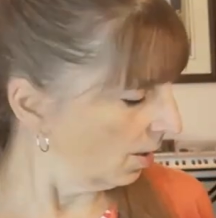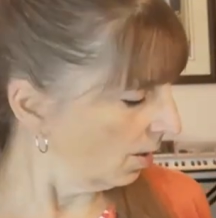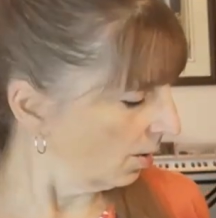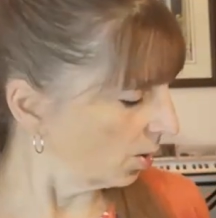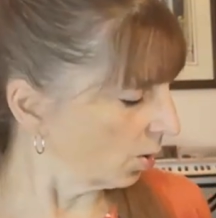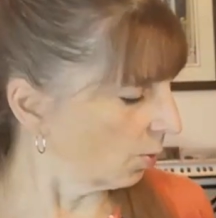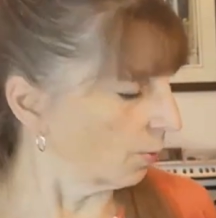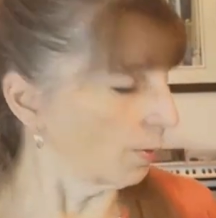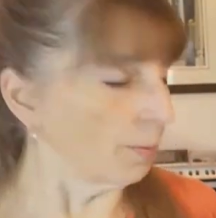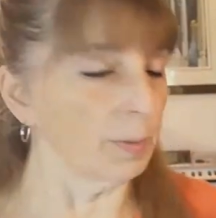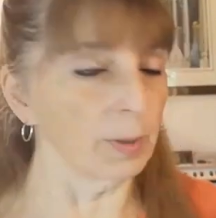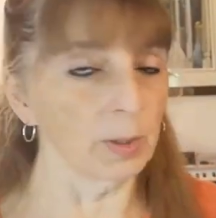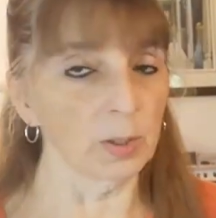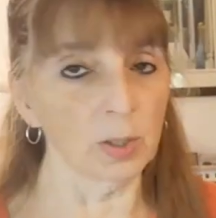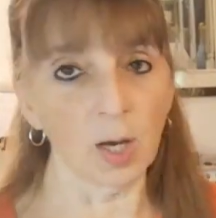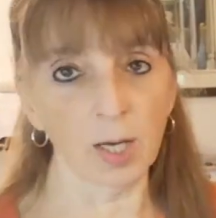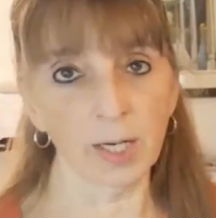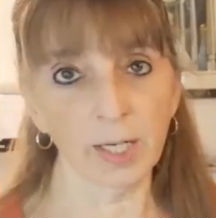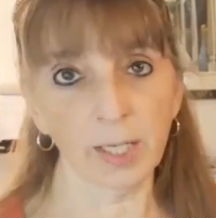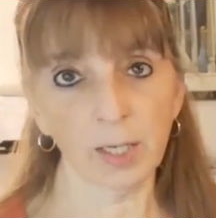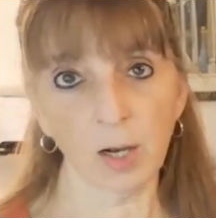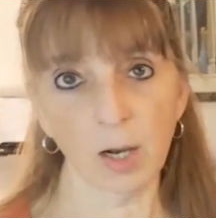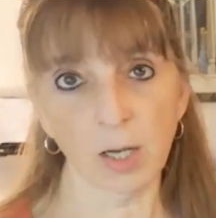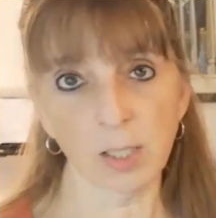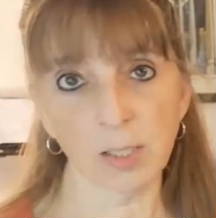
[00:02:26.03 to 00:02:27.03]
So a
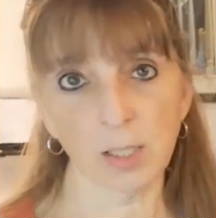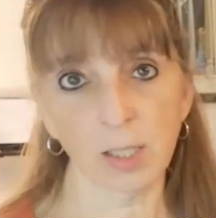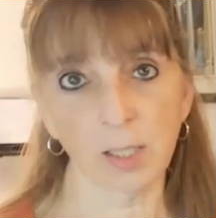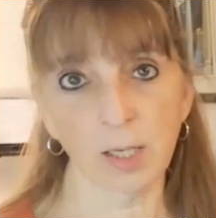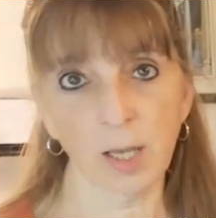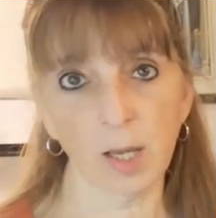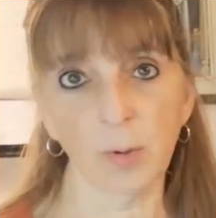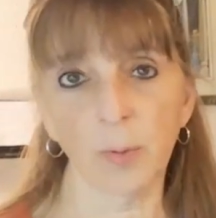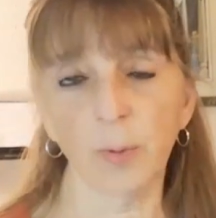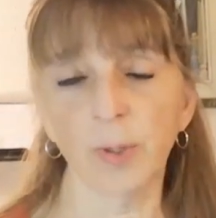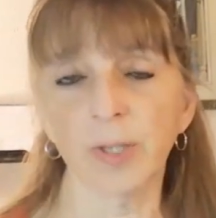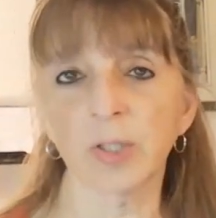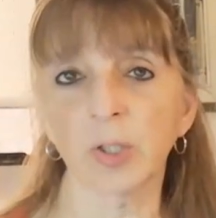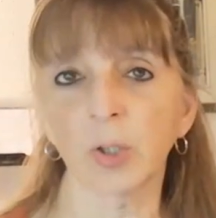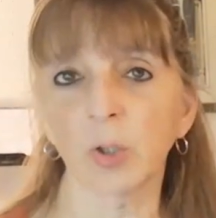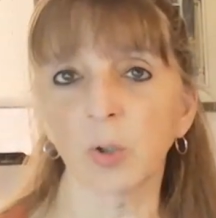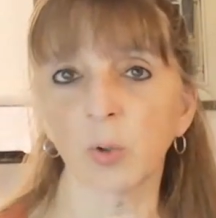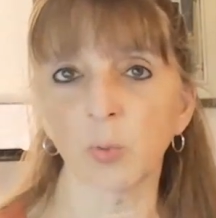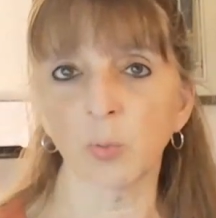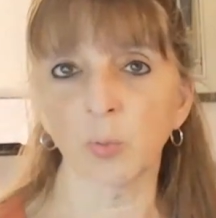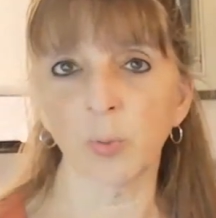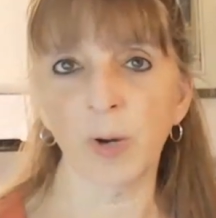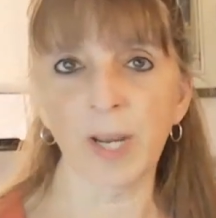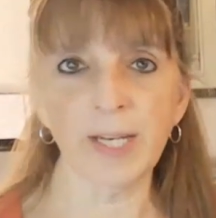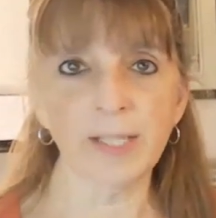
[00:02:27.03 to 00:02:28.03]
melodic ostinato is a
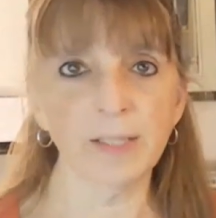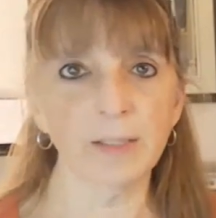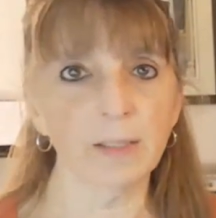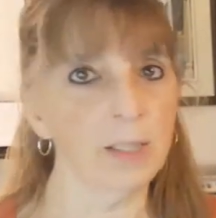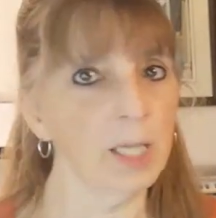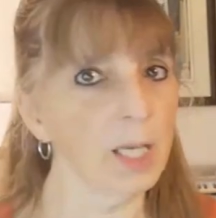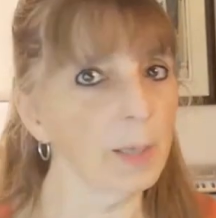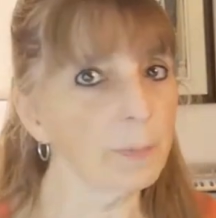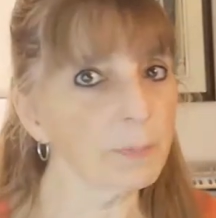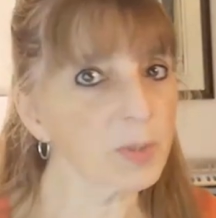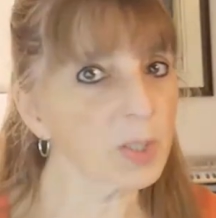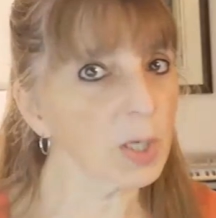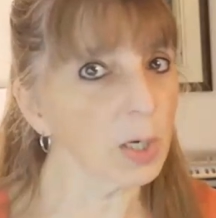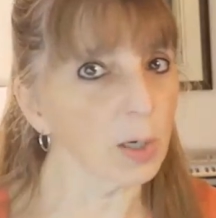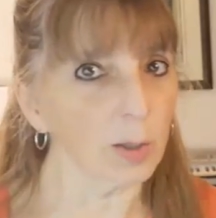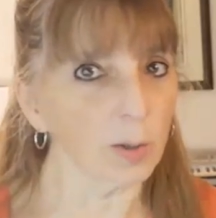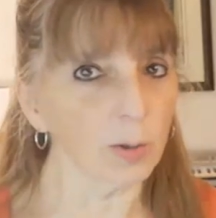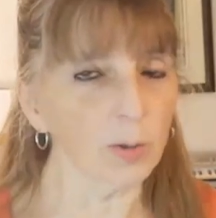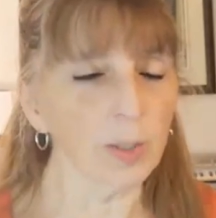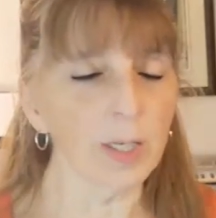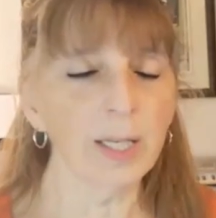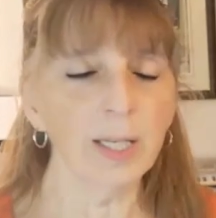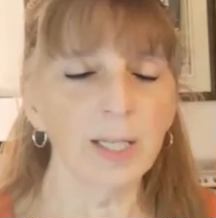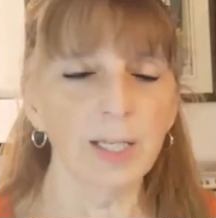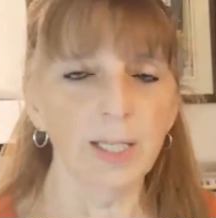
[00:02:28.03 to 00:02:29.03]
great
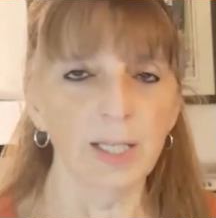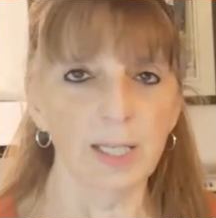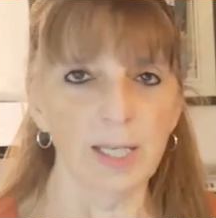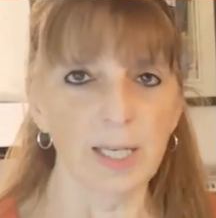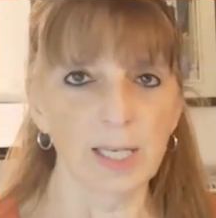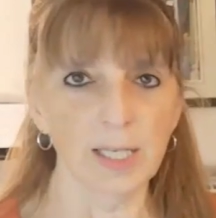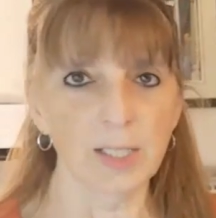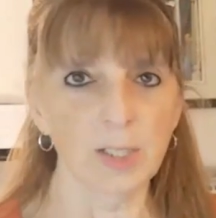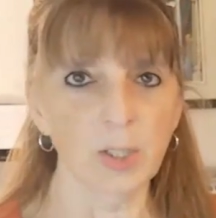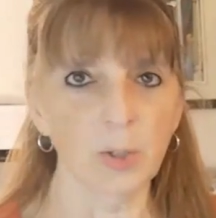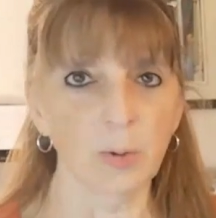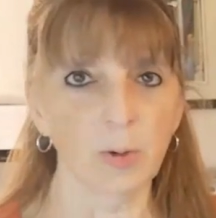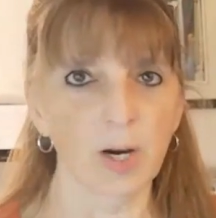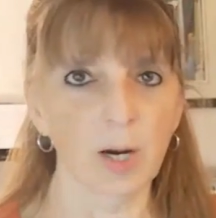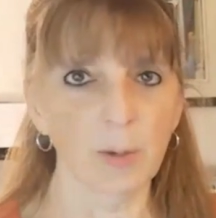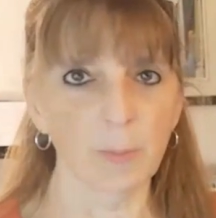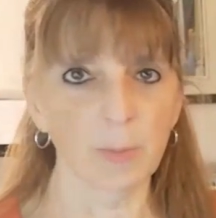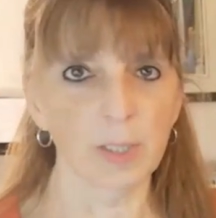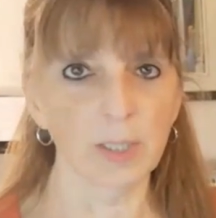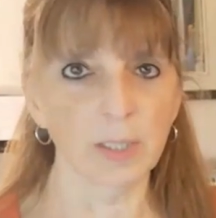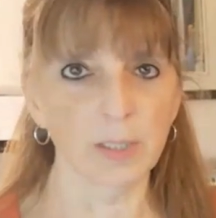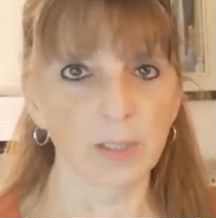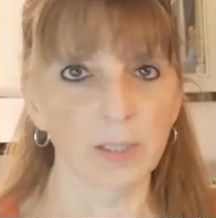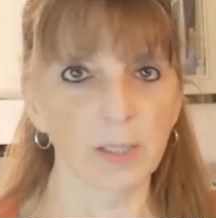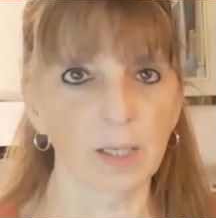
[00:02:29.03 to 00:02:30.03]
tiptoe into
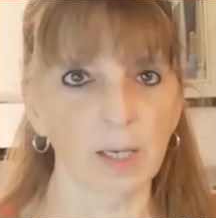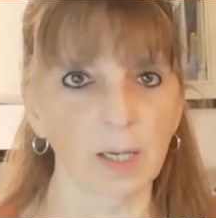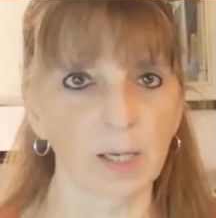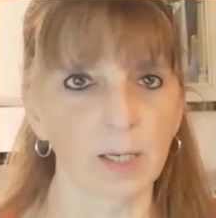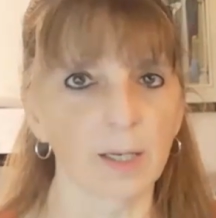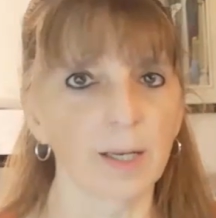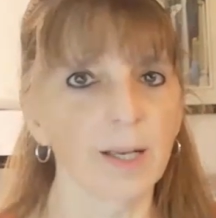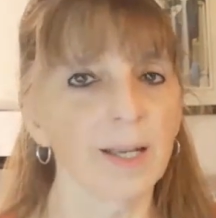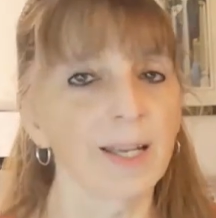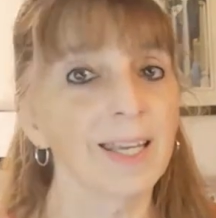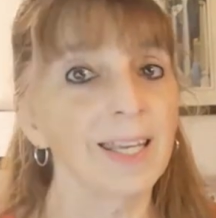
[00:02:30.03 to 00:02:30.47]
harmony singing.